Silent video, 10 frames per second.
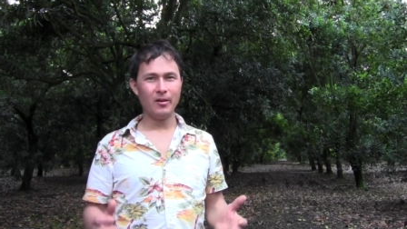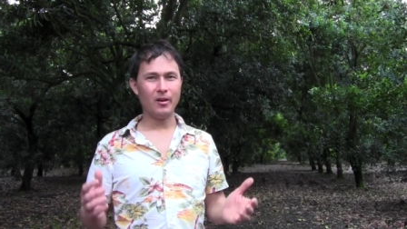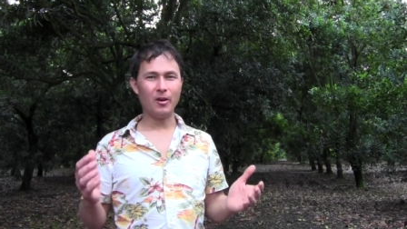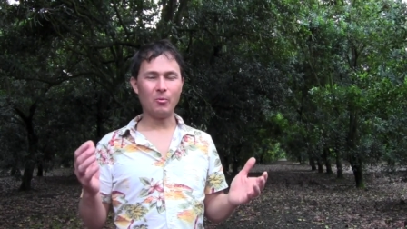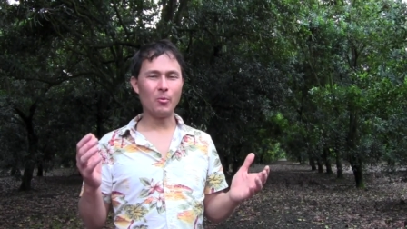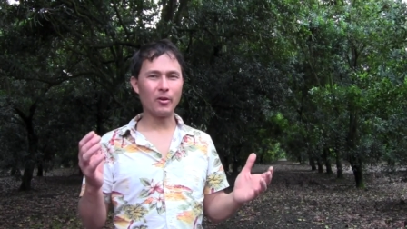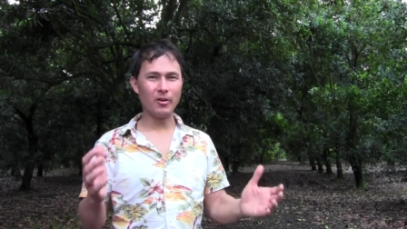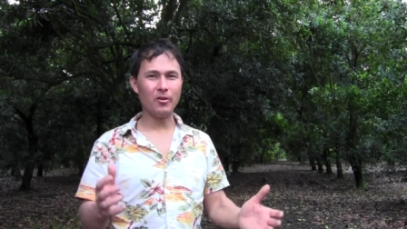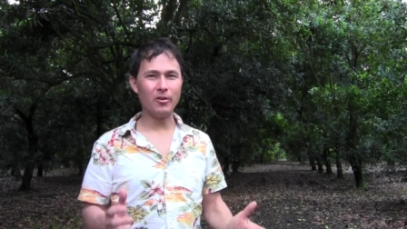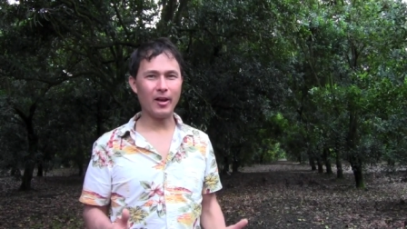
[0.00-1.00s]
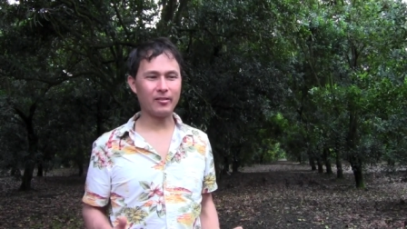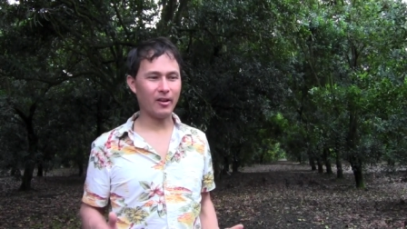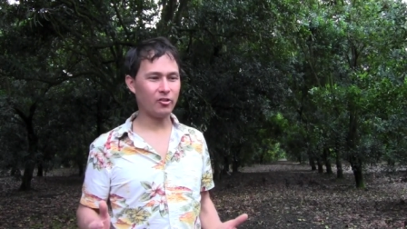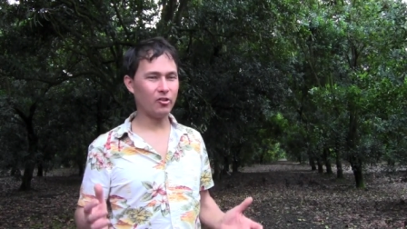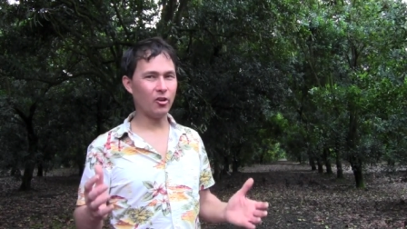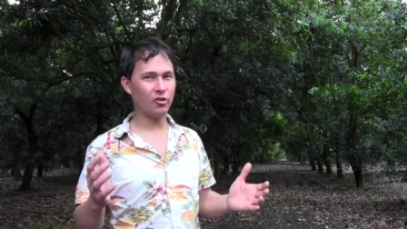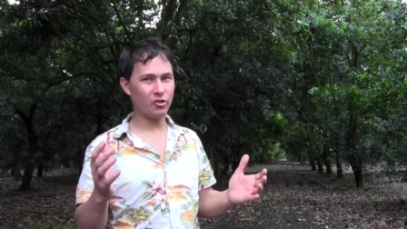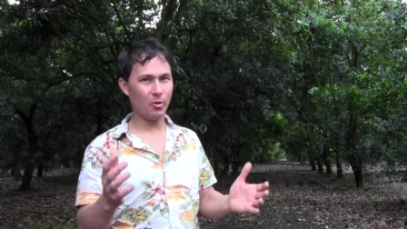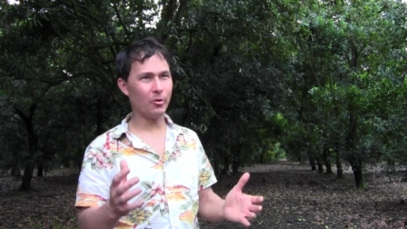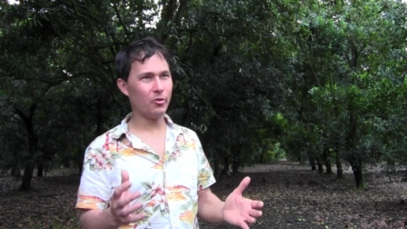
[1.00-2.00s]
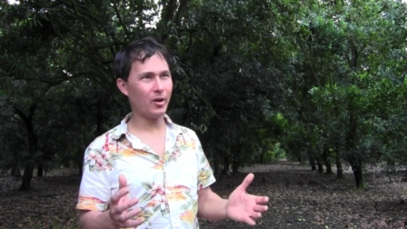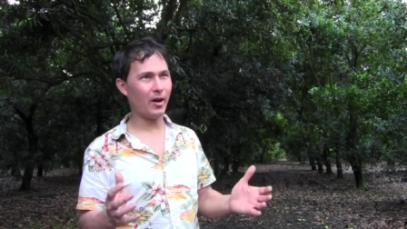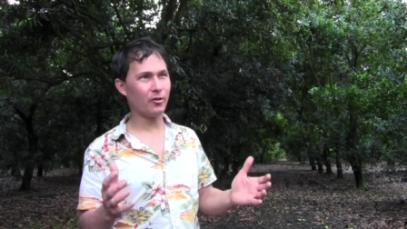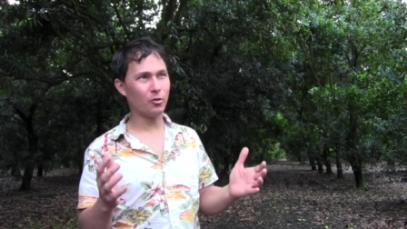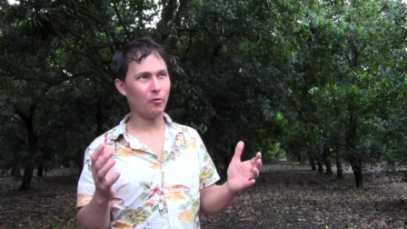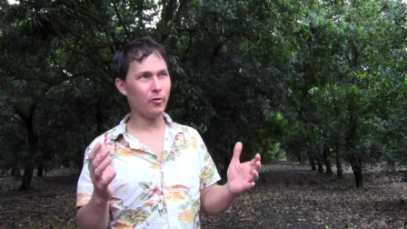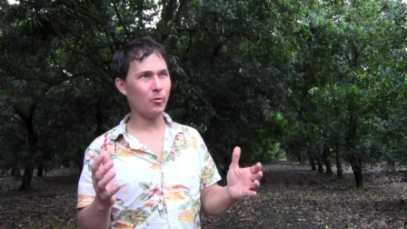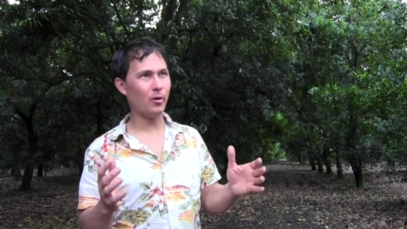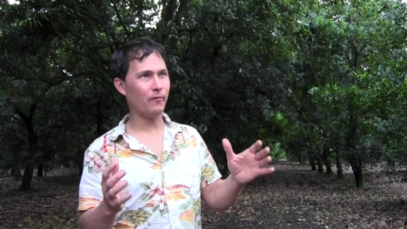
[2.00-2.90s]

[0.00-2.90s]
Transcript: Uh, what we're going to do next, actually, uh, share with you guys, hopefully,